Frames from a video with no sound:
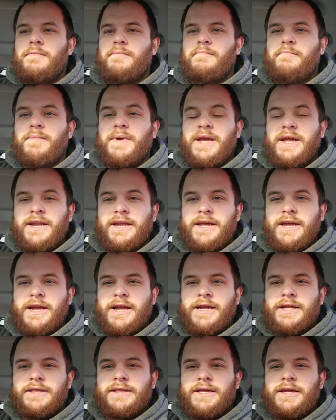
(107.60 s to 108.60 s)

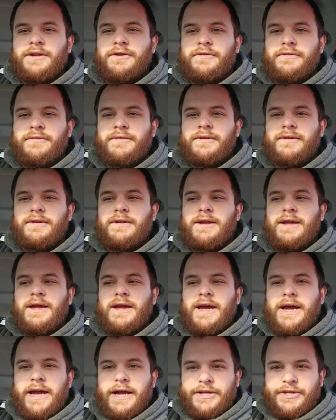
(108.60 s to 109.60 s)
Meaning they don't
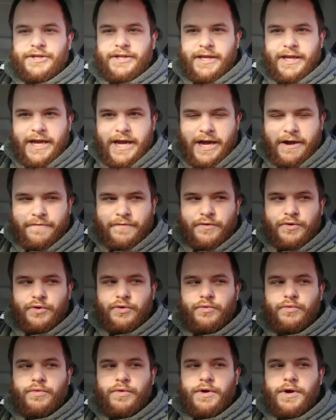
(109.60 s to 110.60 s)
actually have
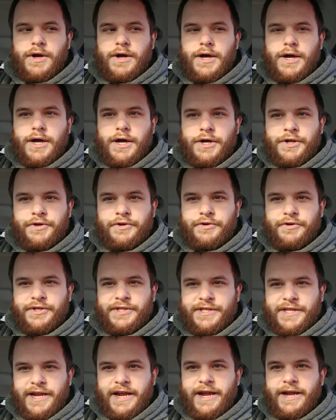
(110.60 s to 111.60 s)
to
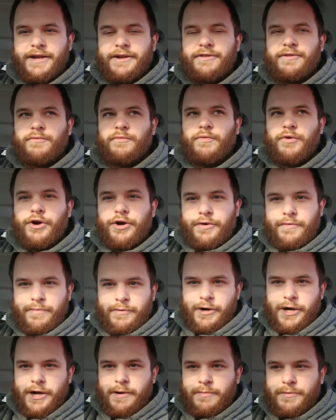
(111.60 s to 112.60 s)
understand the word
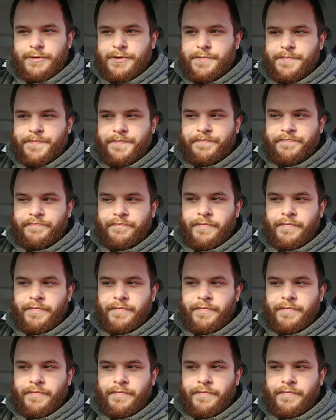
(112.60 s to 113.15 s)
problem.